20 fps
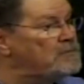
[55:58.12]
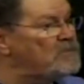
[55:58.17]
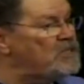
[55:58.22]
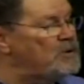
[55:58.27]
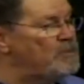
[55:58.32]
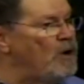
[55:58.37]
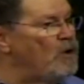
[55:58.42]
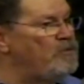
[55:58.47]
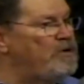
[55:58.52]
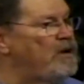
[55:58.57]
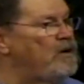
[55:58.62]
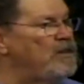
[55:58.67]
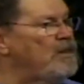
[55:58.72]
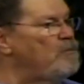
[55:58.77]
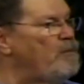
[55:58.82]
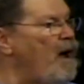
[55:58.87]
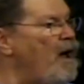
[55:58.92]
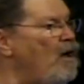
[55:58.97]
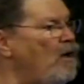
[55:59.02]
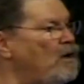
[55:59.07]
She moved into
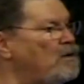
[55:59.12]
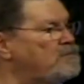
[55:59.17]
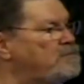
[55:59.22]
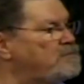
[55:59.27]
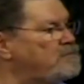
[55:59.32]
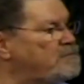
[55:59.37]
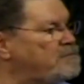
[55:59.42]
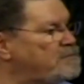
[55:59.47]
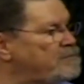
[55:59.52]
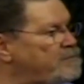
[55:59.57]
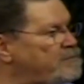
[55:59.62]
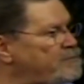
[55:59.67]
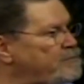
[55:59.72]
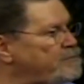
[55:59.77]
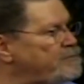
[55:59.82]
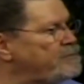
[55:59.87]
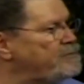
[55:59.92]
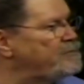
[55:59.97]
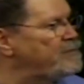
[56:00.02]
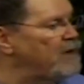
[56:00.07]
the mall.
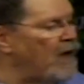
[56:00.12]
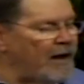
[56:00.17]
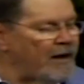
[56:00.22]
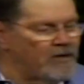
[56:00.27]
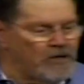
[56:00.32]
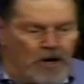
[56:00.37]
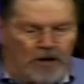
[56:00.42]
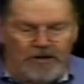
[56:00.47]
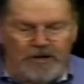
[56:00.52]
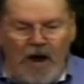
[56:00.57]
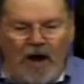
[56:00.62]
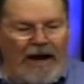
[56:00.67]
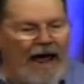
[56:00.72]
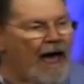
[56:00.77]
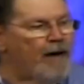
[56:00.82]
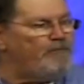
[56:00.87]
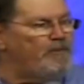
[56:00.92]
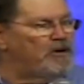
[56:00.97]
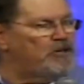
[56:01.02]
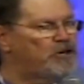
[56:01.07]
Got a church called
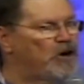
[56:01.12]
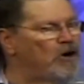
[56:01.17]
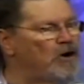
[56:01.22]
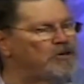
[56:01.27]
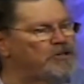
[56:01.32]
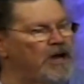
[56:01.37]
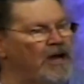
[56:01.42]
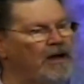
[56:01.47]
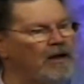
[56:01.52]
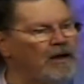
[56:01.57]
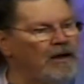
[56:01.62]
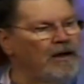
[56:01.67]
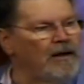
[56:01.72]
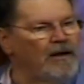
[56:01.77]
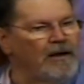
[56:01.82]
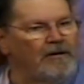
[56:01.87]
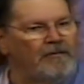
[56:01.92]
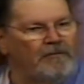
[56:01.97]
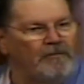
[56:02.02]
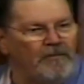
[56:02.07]
Happy Church.
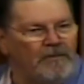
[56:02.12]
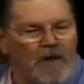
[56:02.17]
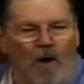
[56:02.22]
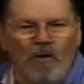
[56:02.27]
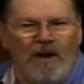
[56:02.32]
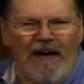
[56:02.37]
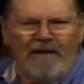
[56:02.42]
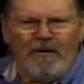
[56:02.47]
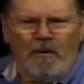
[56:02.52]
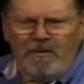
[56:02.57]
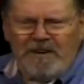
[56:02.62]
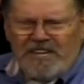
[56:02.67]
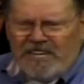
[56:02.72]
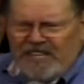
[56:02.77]
Don't have a